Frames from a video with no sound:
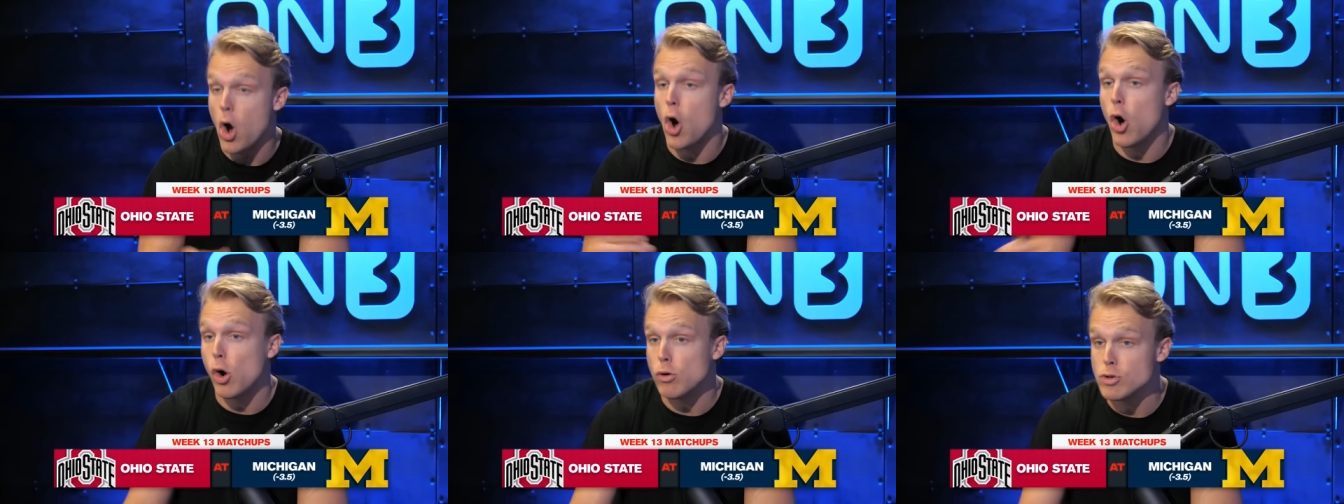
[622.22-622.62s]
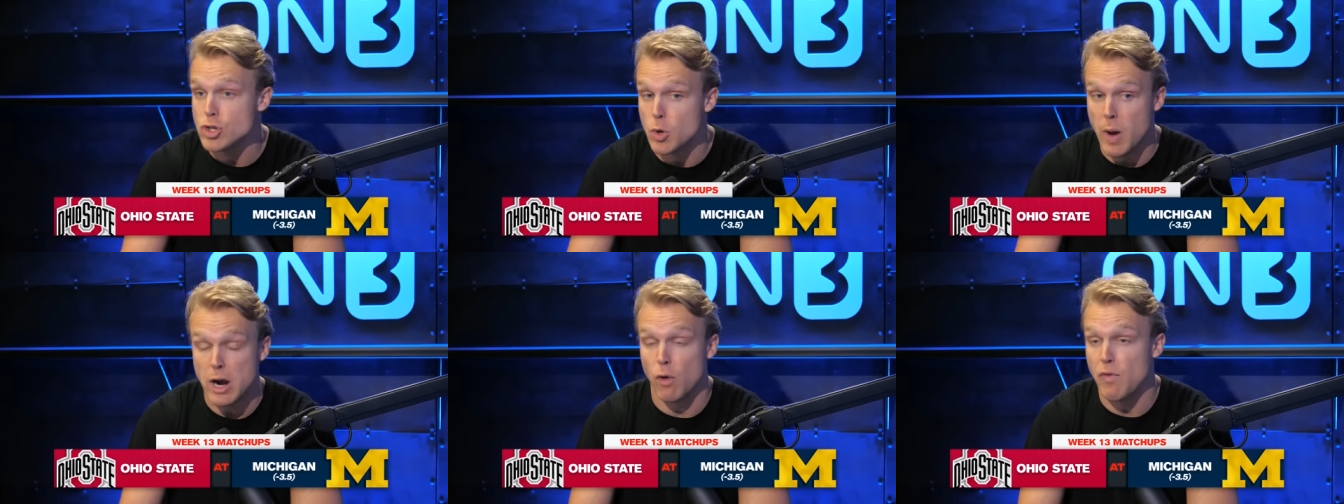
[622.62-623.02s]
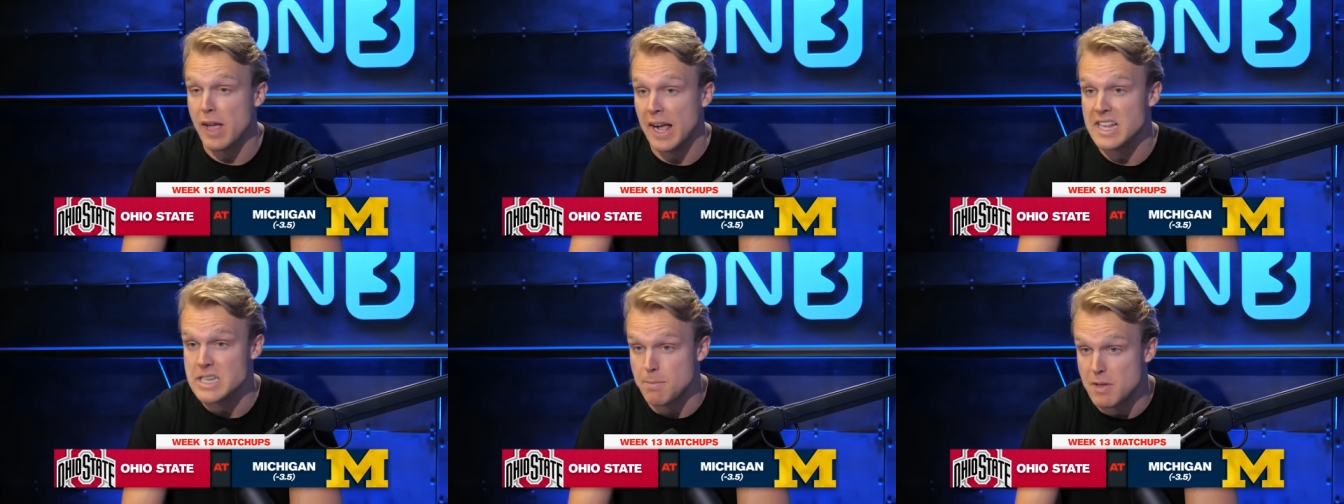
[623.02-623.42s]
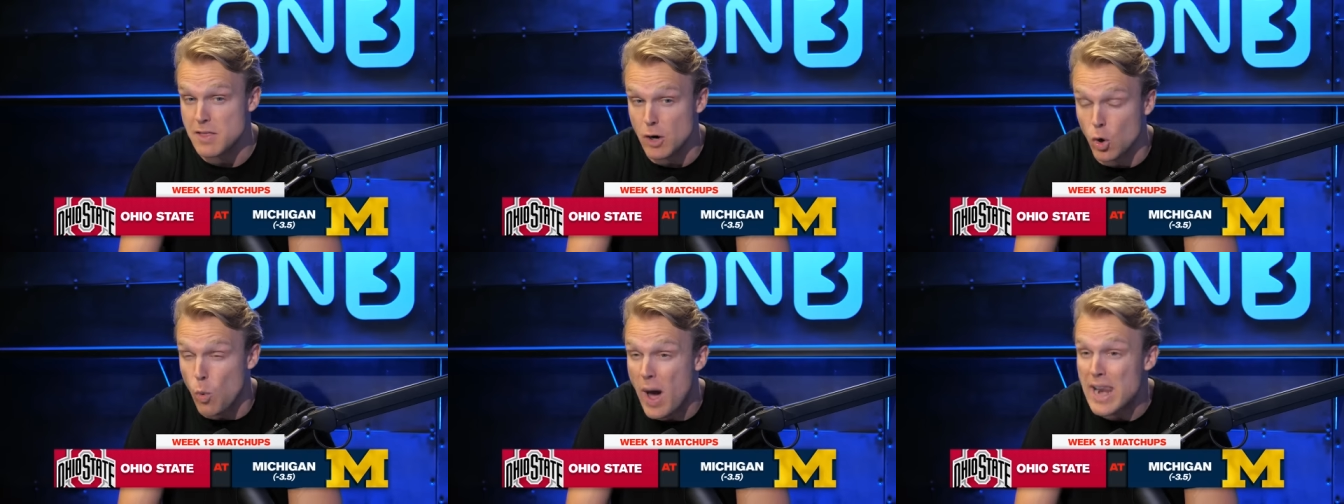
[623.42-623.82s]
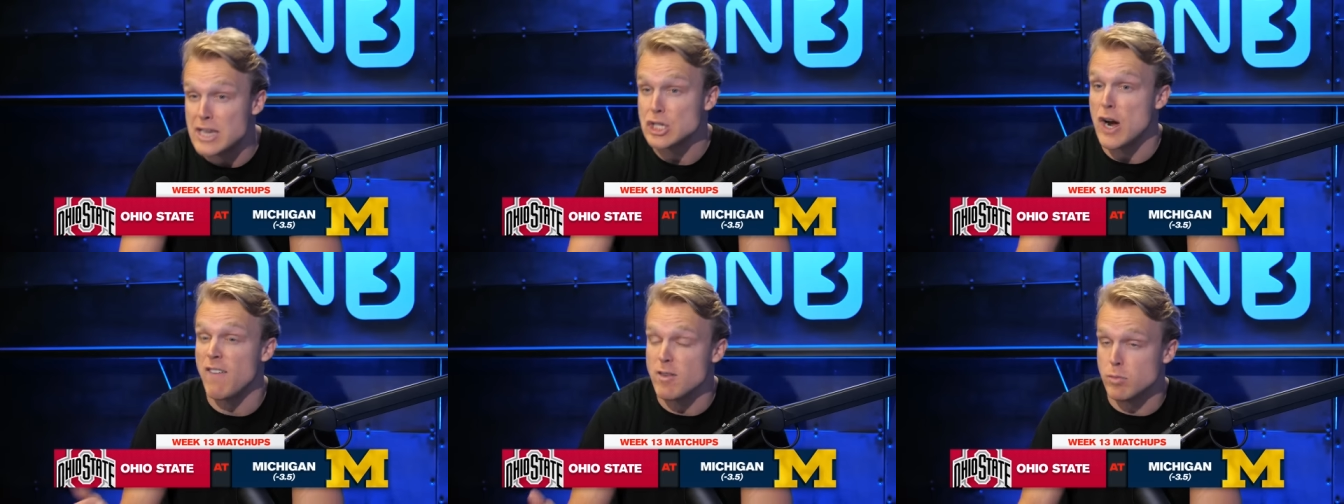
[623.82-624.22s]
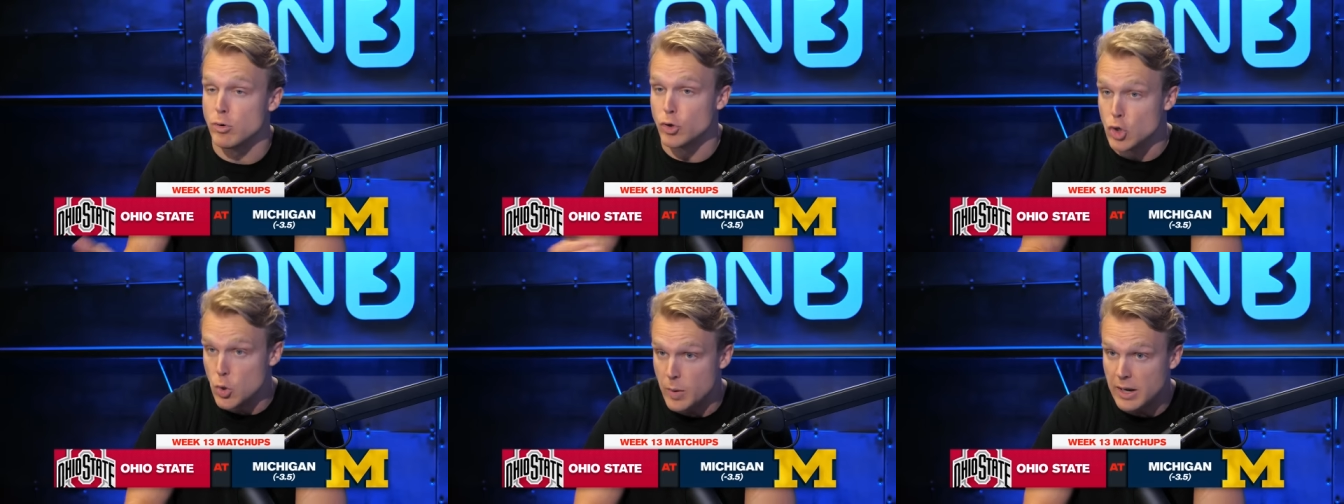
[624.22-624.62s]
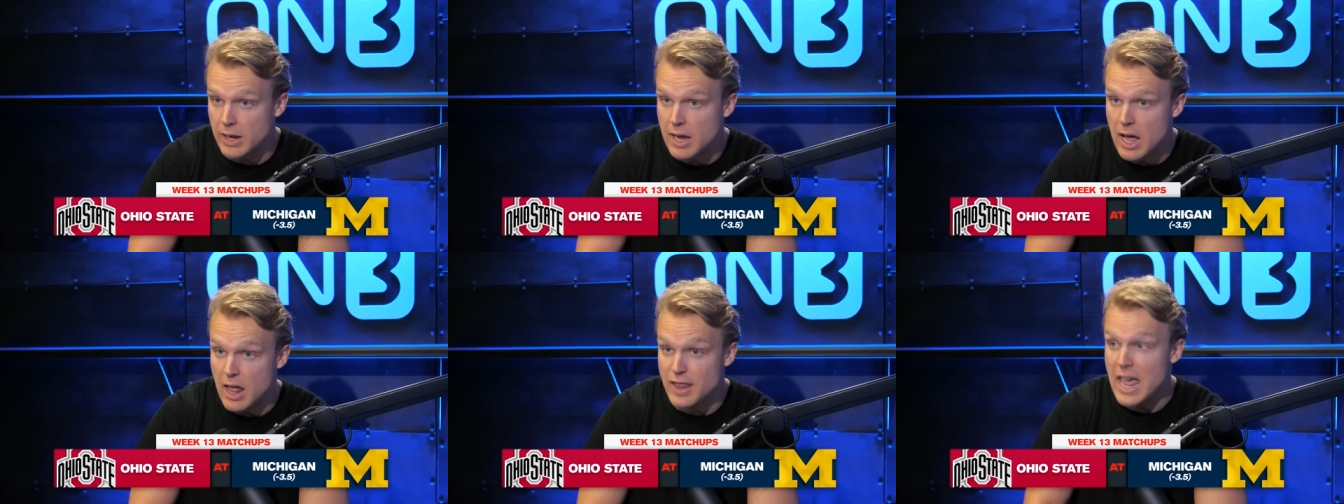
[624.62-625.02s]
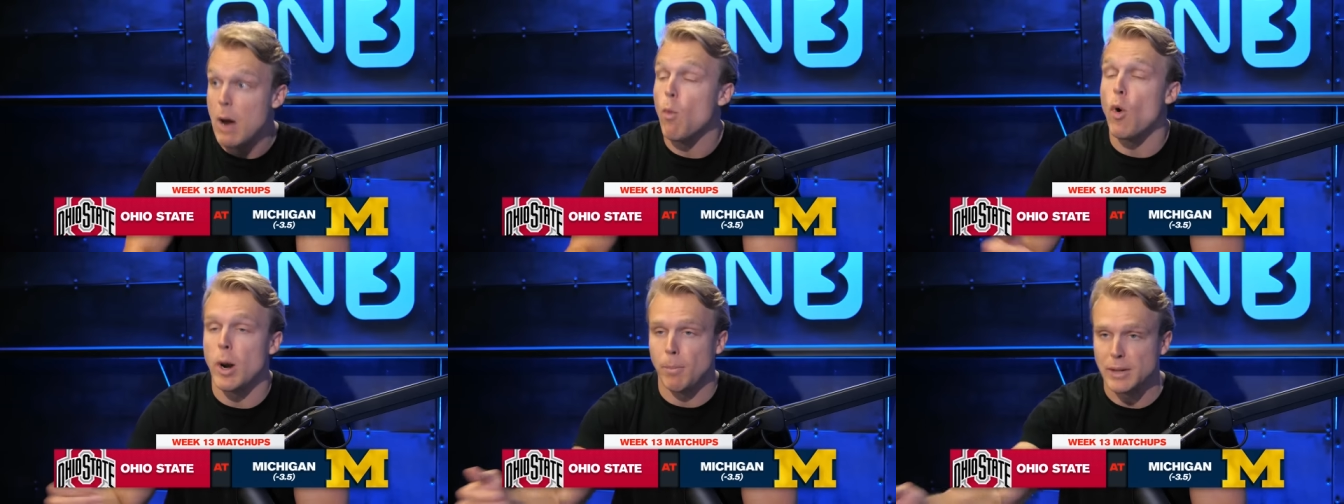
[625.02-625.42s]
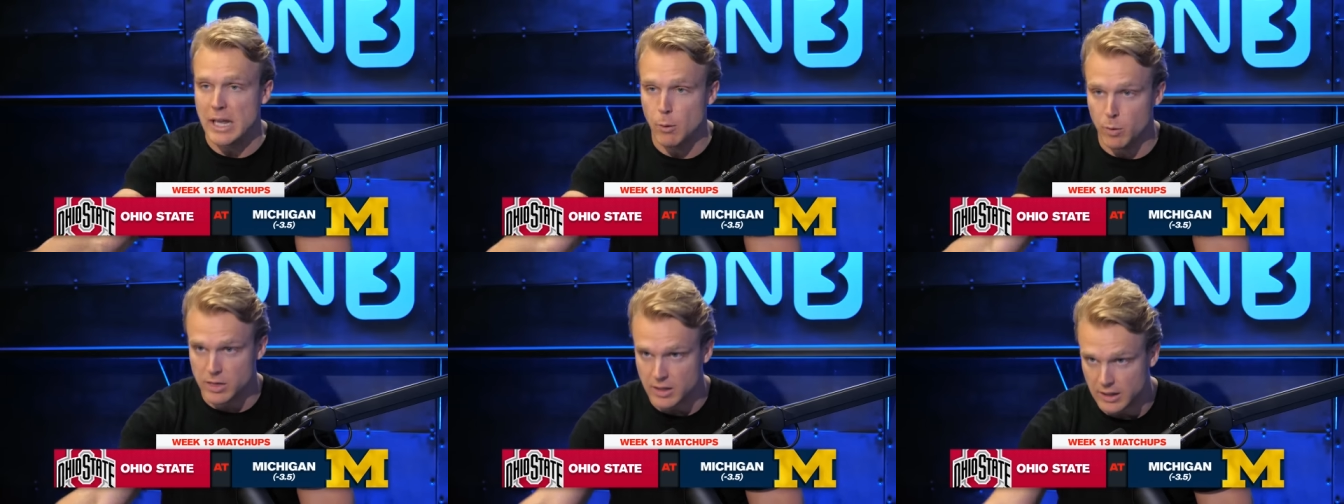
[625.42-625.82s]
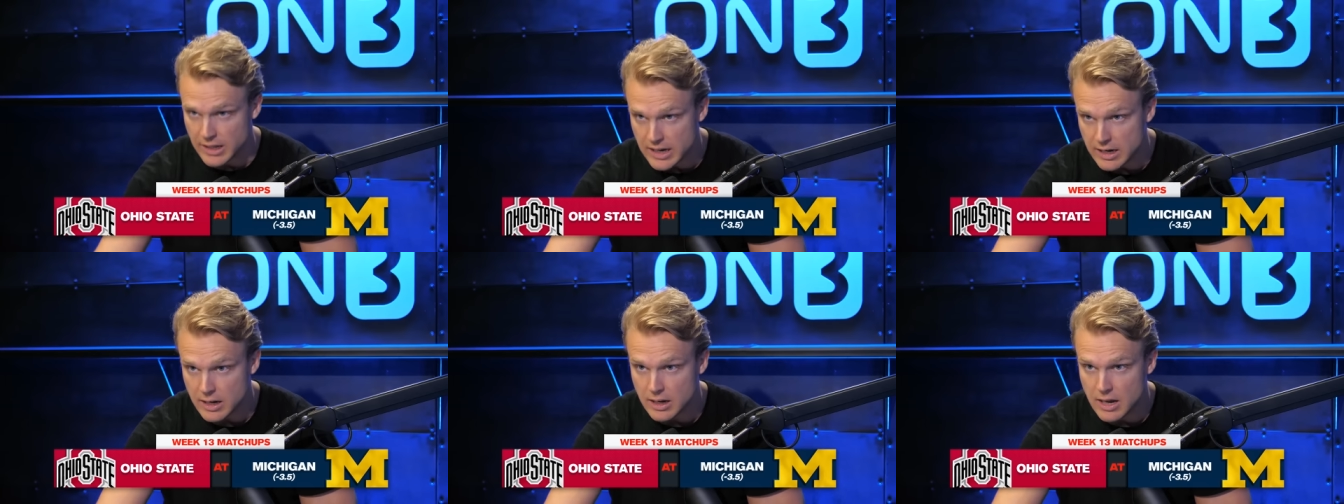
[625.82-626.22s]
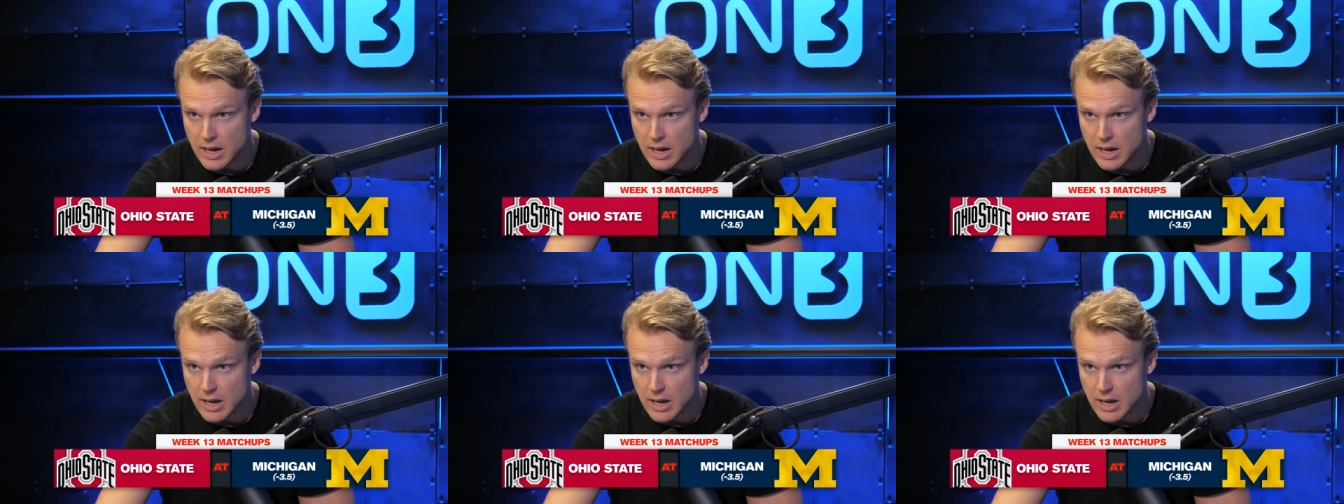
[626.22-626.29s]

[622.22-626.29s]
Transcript: Also, I don't think that's something they're quite as comfortable doing. They want to play with the lead.